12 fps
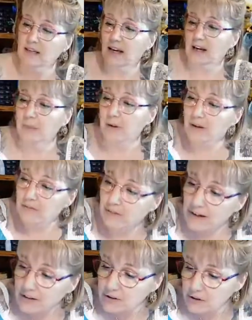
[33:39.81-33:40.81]
And I'm going
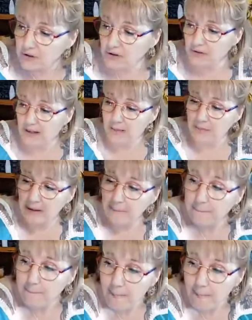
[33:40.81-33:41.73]
to jot your name down.